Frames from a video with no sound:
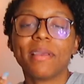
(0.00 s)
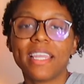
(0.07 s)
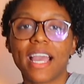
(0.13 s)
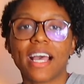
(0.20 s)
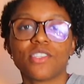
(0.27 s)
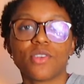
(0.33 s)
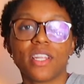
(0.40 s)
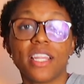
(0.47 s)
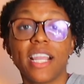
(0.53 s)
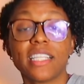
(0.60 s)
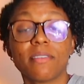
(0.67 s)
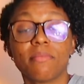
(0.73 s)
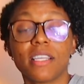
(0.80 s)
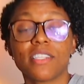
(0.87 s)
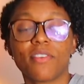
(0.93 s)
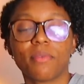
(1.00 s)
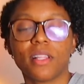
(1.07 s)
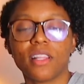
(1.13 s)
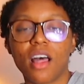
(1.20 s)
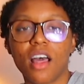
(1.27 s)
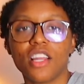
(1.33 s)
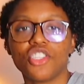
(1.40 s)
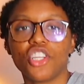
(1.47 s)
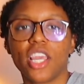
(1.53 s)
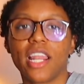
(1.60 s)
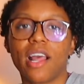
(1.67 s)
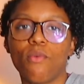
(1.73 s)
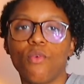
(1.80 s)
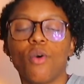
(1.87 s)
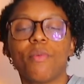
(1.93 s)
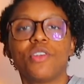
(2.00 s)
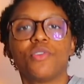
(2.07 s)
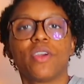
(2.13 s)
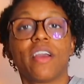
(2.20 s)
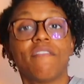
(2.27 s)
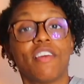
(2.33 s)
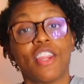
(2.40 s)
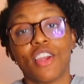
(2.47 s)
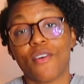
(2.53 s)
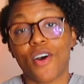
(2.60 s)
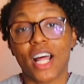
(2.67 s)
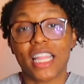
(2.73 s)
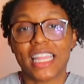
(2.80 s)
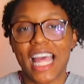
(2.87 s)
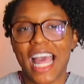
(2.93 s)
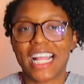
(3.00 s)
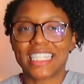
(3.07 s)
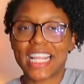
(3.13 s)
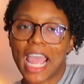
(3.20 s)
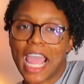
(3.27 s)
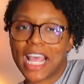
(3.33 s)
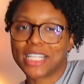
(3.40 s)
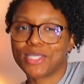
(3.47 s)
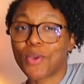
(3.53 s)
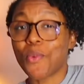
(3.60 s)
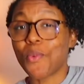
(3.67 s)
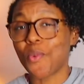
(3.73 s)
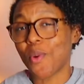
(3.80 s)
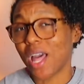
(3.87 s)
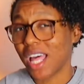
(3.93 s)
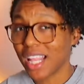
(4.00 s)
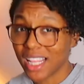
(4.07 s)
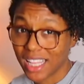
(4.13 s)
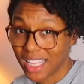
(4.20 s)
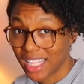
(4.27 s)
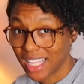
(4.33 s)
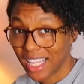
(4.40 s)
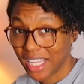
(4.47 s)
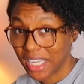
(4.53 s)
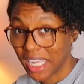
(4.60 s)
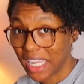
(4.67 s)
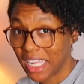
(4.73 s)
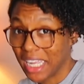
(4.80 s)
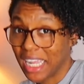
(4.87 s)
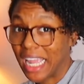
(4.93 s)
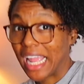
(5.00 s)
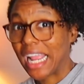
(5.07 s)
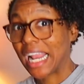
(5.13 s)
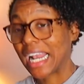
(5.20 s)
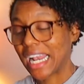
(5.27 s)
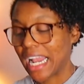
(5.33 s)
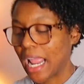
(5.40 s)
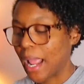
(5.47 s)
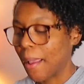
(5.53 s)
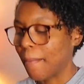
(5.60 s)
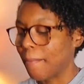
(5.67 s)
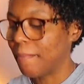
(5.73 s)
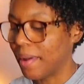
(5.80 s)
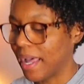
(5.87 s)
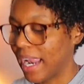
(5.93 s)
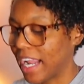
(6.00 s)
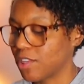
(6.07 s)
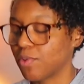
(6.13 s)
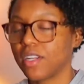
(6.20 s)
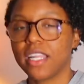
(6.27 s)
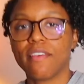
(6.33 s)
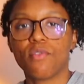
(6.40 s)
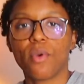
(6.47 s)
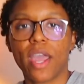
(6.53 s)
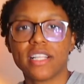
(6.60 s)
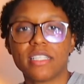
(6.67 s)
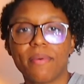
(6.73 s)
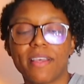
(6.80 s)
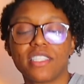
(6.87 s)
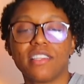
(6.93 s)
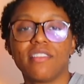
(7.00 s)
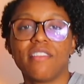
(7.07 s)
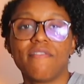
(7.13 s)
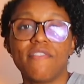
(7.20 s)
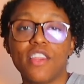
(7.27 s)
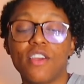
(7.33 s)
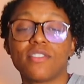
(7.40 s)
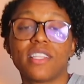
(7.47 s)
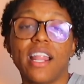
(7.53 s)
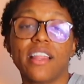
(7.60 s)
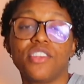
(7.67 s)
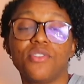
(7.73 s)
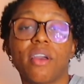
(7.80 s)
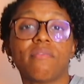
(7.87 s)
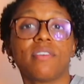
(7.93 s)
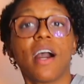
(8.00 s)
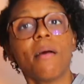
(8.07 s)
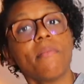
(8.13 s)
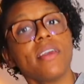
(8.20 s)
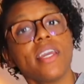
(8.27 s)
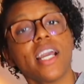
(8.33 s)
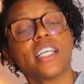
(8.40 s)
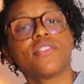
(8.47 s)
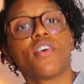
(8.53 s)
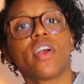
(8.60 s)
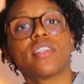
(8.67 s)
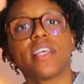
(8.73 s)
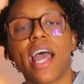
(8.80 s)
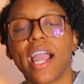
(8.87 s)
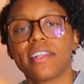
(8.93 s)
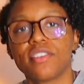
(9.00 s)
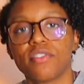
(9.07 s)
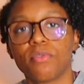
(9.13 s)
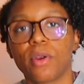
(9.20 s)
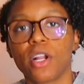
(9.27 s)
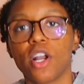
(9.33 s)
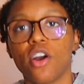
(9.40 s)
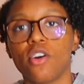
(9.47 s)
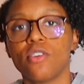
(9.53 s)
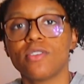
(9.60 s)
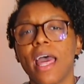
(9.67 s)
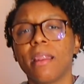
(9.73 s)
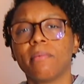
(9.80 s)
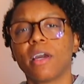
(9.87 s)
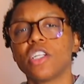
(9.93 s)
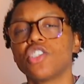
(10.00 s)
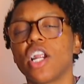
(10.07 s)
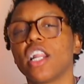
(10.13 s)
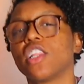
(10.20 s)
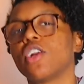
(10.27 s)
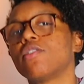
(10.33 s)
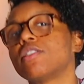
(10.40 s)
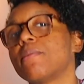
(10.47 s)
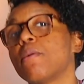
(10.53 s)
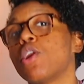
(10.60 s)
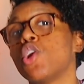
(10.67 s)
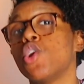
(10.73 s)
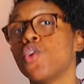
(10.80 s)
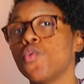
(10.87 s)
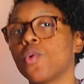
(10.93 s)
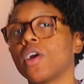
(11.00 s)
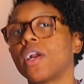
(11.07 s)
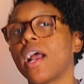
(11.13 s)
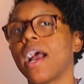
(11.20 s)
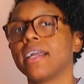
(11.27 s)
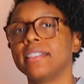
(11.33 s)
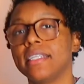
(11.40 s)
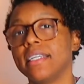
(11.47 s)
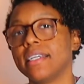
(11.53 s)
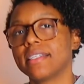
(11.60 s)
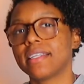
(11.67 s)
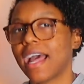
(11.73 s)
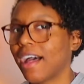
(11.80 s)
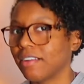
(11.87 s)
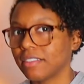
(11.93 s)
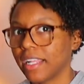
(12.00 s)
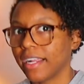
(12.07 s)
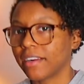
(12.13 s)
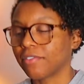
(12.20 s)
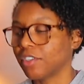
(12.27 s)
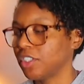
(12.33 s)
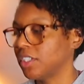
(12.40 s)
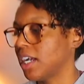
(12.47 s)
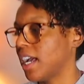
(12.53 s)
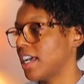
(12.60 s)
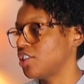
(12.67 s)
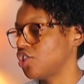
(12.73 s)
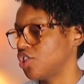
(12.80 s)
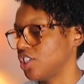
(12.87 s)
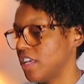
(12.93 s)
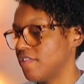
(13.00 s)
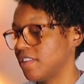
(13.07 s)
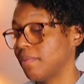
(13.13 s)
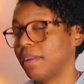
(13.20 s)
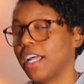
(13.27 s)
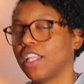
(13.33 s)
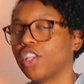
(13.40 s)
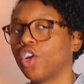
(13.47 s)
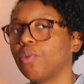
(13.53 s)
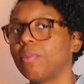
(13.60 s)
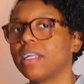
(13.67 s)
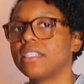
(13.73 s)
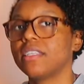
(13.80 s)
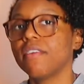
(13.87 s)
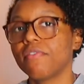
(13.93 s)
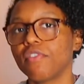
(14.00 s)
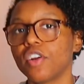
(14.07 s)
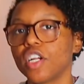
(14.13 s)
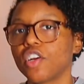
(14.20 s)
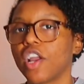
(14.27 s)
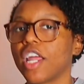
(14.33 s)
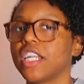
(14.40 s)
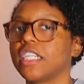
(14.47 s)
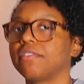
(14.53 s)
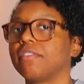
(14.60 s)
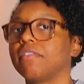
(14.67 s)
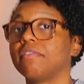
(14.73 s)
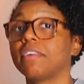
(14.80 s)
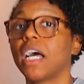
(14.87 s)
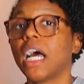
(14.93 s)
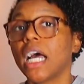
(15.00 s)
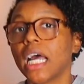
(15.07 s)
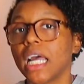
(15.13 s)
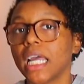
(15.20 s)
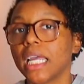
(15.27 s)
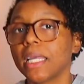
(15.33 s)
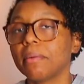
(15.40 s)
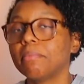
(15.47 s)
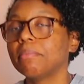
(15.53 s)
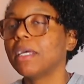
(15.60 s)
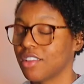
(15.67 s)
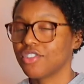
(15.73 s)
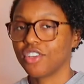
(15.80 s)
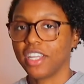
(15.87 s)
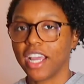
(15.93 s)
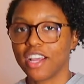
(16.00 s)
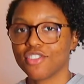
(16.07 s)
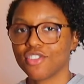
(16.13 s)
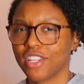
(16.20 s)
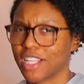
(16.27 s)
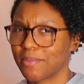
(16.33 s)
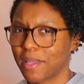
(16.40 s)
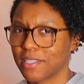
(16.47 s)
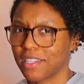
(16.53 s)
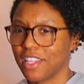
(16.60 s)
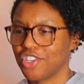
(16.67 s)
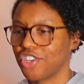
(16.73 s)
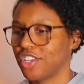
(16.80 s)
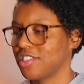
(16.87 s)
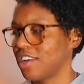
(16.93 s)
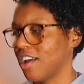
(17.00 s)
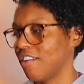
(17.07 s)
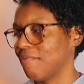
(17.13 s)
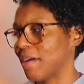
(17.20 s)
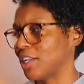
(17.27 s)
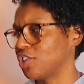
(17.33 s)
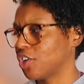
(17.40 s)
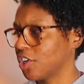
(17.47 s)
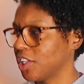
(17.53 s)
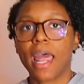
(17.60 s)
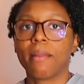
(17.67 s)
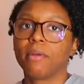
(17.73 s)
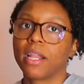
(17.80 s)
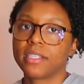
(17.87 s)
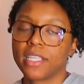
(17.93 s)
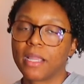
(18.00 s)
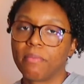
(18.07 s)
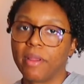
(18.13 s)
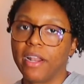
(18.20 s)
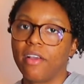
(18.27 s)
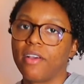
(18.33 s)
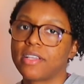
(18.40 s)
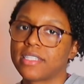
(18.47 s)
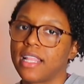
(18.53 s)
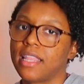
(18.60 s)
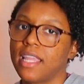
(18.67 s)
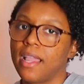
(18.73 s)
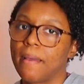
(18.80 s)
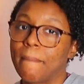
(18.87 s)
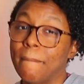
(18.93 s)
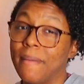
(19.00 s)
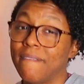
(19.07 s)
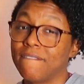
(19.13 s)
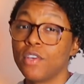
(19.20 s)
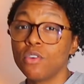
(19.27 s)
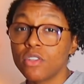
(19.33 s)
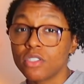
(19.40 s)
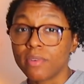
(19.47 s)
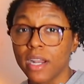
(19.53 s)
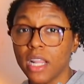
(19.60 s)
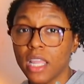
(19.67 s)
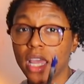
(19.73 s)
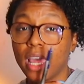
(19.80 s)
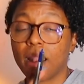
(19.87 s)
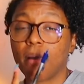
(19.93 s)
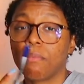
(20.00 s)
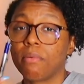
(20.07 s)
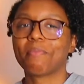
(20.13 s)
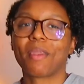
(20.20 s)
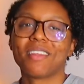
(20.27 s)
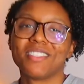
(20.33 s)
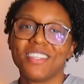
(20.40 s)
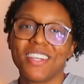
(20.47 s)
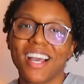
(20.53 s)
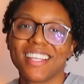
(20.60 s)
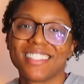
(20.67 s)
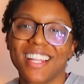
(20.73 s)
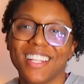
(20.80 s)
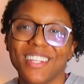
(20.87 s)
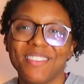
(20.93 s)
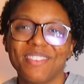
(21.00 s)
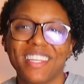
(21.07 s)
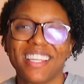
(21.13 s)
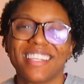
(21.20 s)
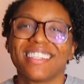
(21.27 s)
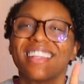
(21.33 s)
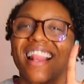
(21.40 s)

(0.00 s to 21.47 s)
But yeah, so I did get some things from the launch and I will be doing a video on that as well, okay? But I just wanna give you a heads up as to the videos that I do have coming as far as activewear goes. And I'm gonna try to throw some newer ideas out there for you guys, just to give you something a little bit different, create a different vibe. So yeah, so that's basically the gist of my journal. And I'm gonna take a break now because I think my food is ready and I'll see you guys in a little bit.